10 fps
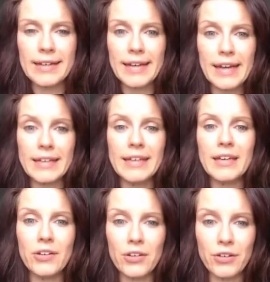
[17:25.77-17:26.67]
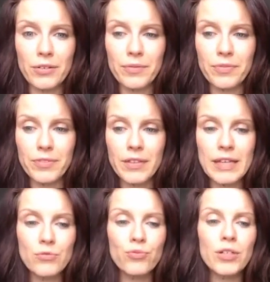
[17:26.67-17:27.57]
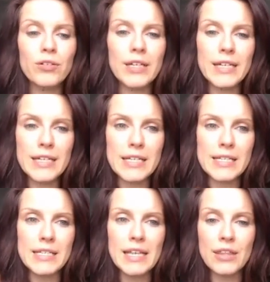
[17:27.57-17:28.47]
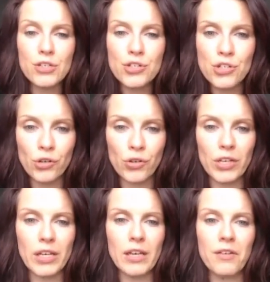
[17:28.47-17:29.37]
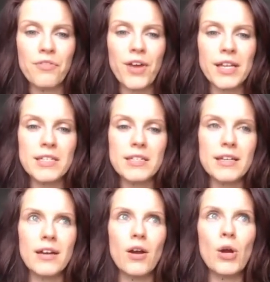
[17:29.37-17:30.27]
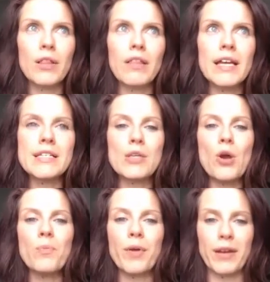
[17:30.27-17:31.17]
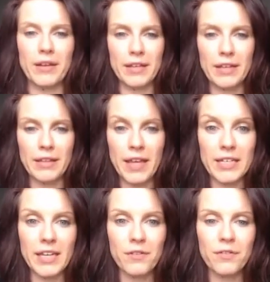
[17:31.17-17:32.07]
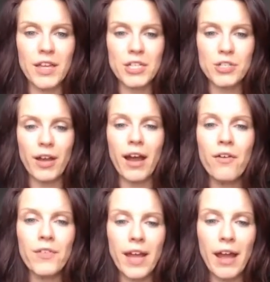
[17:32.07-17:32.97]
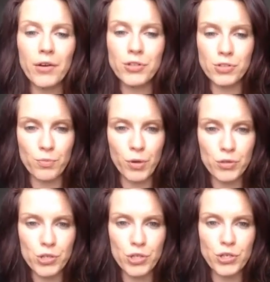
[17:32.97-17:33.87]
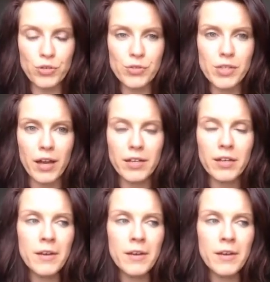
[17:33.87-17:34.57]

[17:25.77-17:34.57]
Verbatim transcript: a year it really is the journey that uh, lays open that gift that you have and how you're supposed to use that.